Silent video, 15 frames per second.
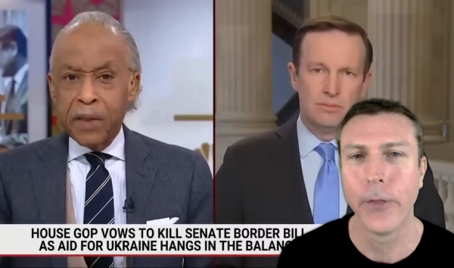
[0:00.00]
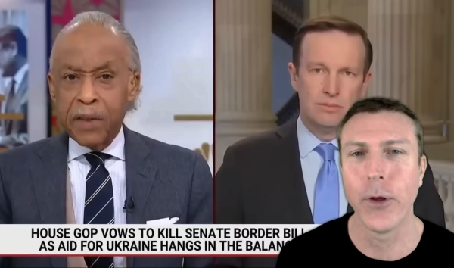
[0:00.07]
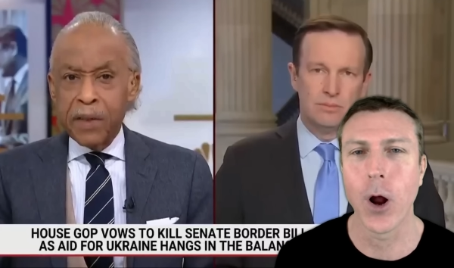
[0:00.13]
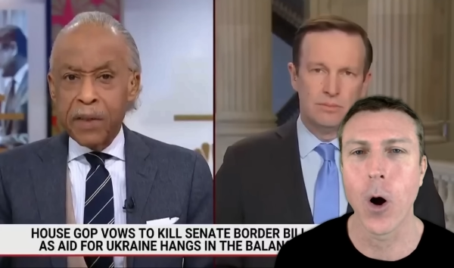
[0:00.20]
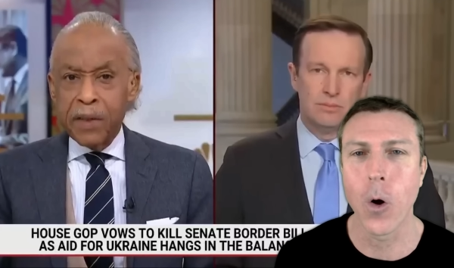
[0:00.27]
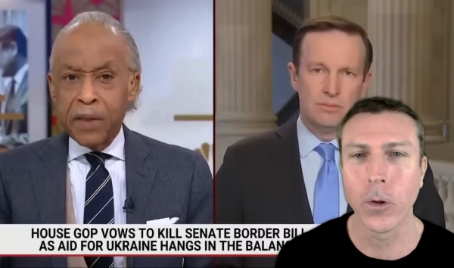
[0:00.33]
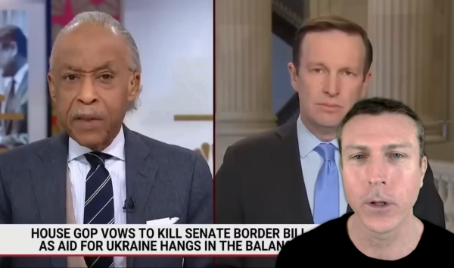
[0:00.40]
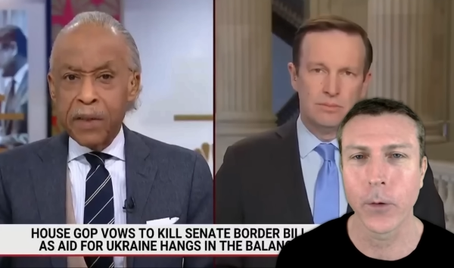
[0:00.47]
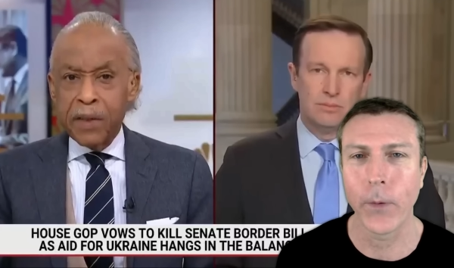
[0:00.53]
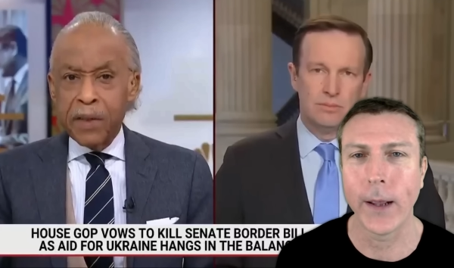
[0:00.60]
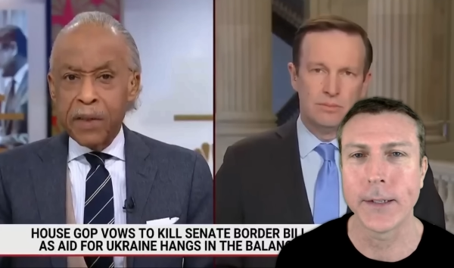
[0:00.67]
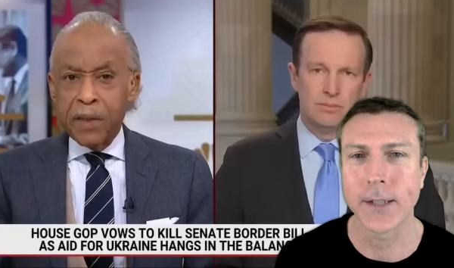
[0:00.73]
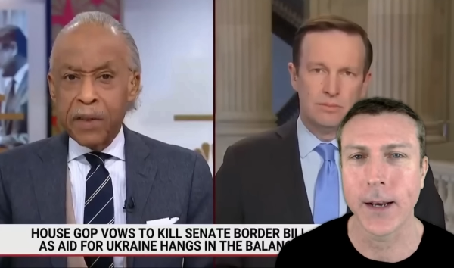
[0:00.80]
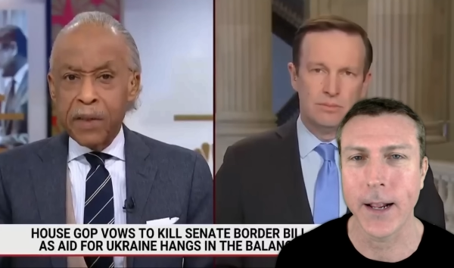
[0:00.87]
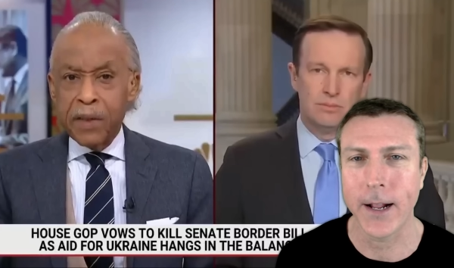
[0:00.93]
Speaker 1: The only
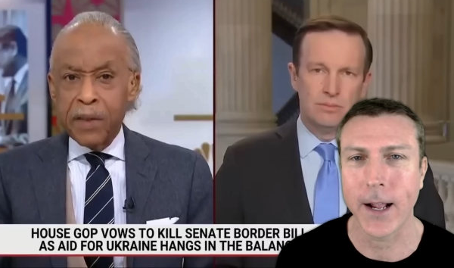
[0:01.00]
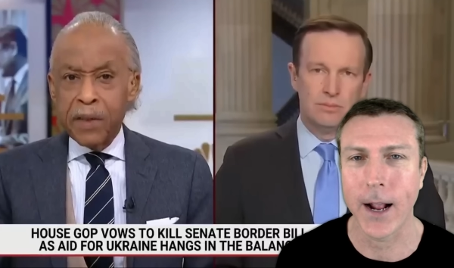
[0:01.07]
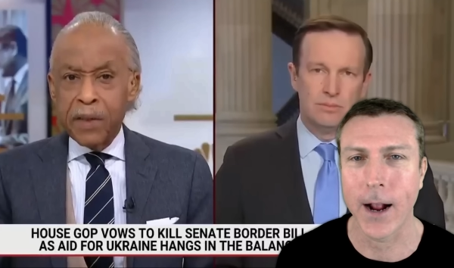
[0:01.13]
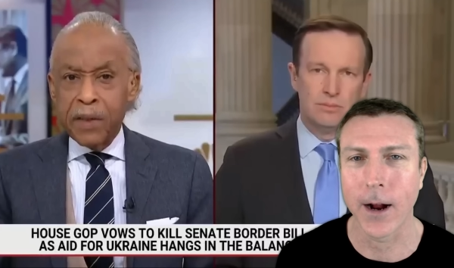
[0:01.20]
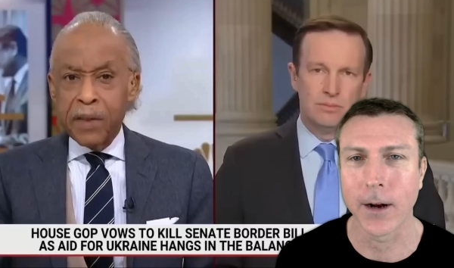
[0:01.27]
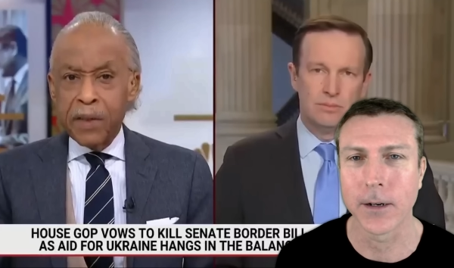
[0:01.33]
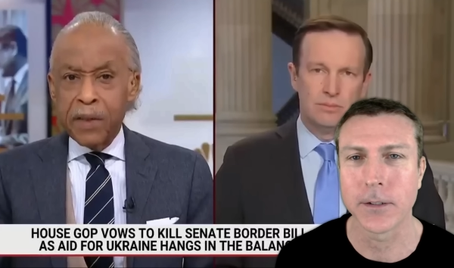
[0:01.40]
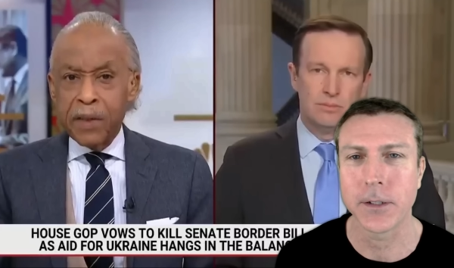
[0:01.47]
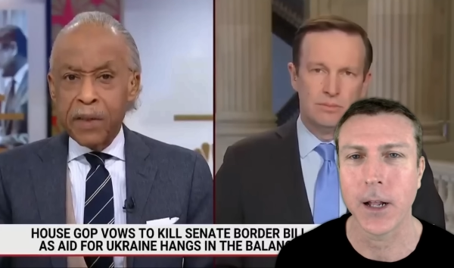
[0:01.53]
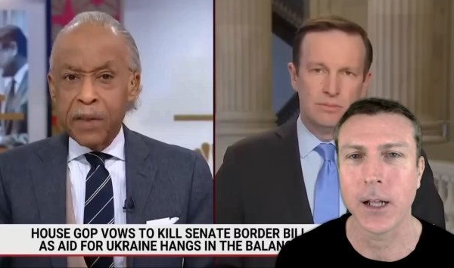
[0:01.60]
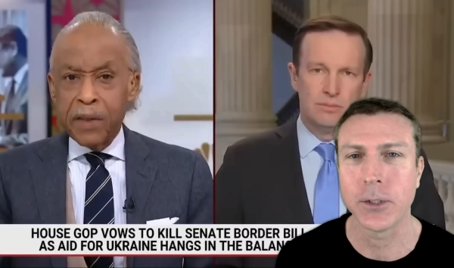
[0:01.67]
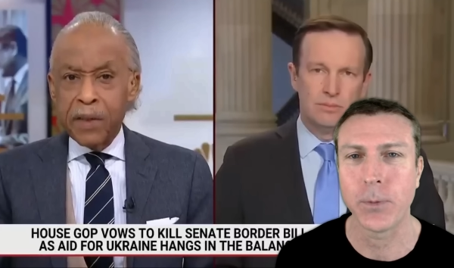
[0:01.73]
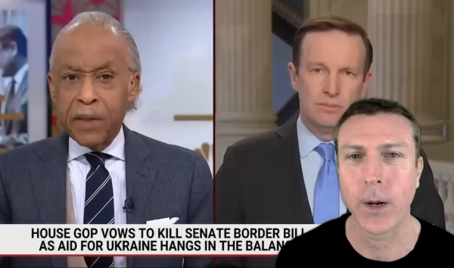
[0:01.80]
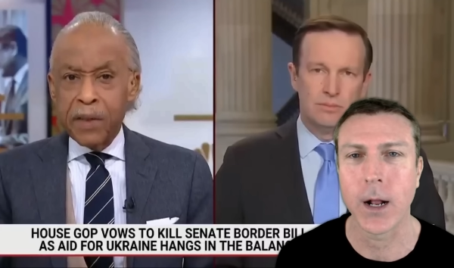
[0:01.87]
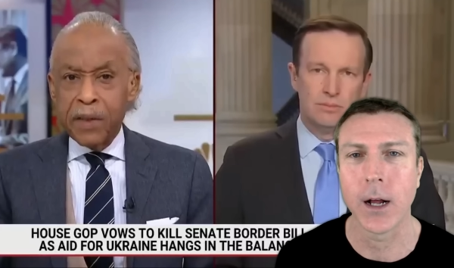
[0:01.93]
reason he cares
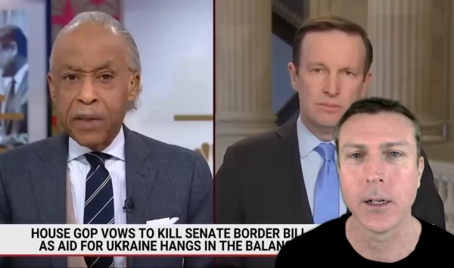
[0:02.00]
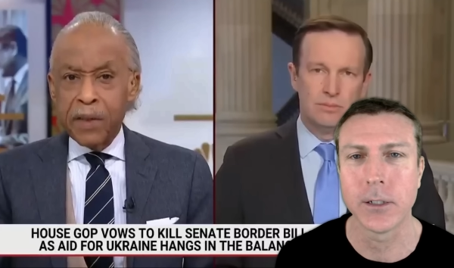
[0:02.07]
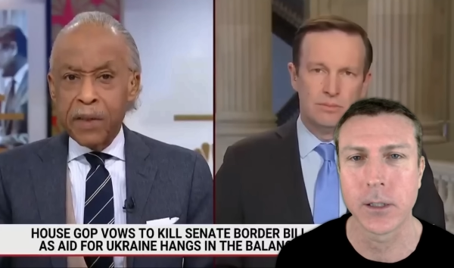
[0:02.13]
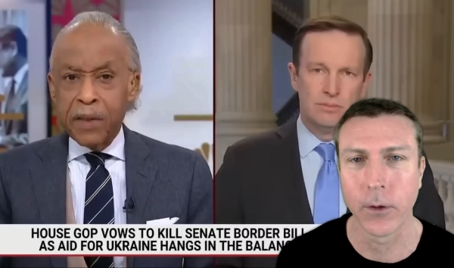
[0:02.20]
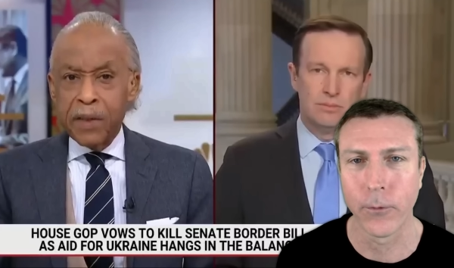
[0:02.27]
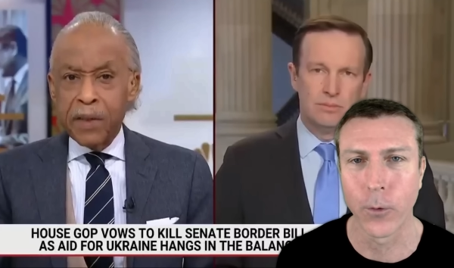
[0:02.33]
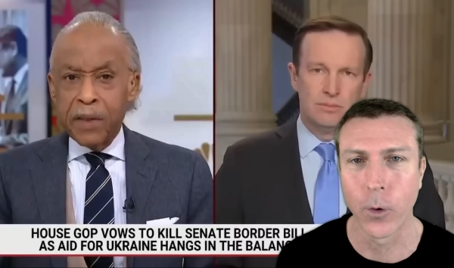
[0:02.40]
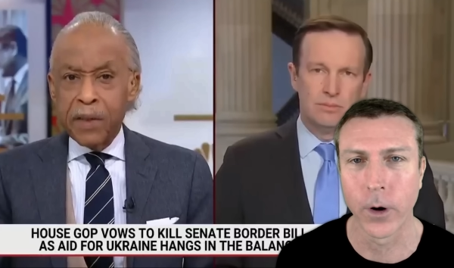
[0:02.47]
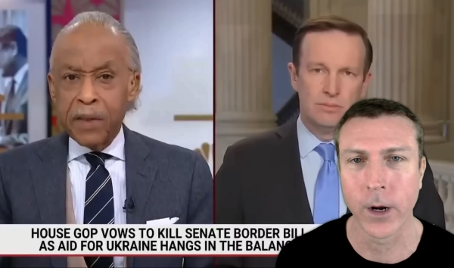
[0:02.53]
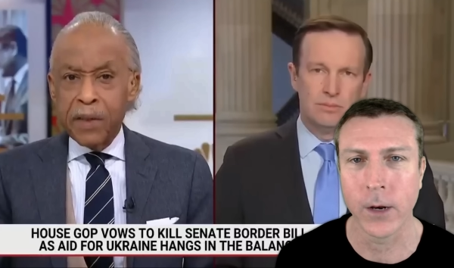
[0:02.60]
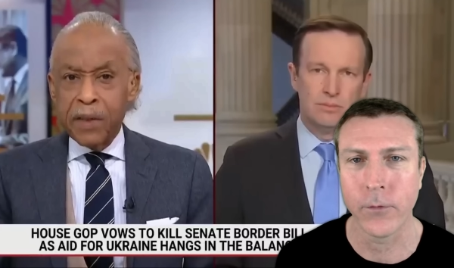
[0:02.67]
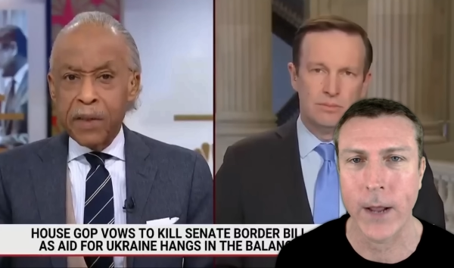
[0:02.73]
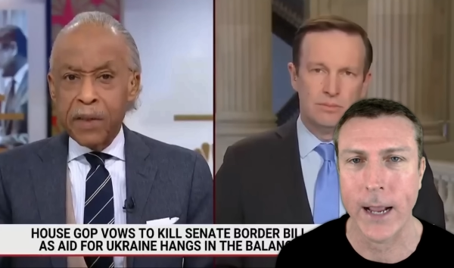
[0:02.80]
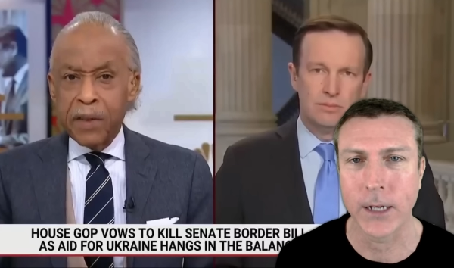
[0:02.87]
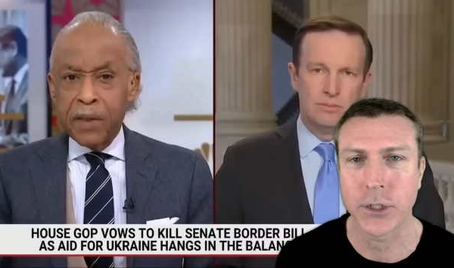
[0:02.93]
is because the foreign
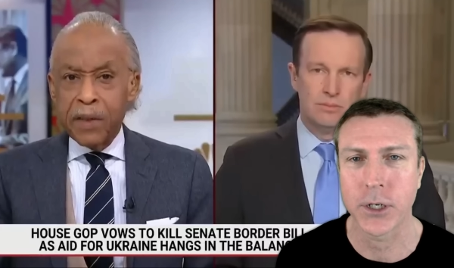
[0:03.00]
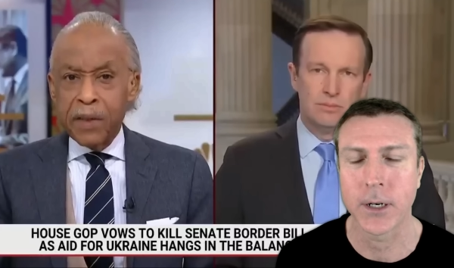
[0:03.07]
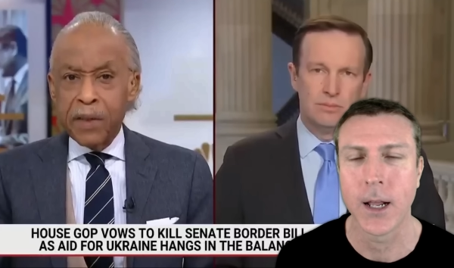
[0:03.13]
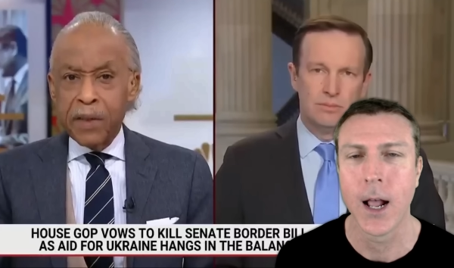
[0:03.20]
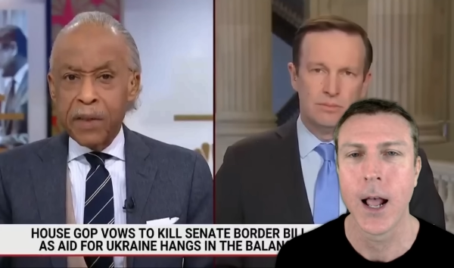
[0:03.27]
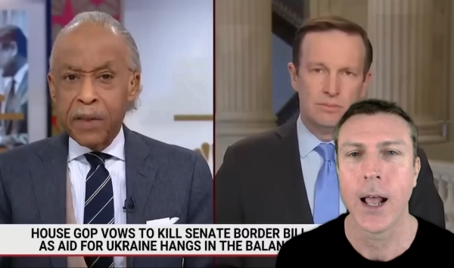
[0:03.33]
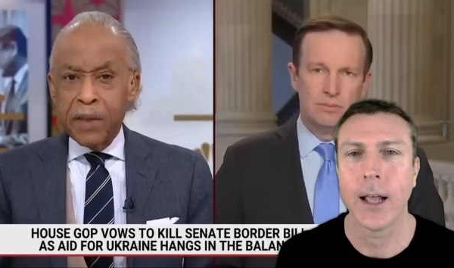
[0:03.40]
invasion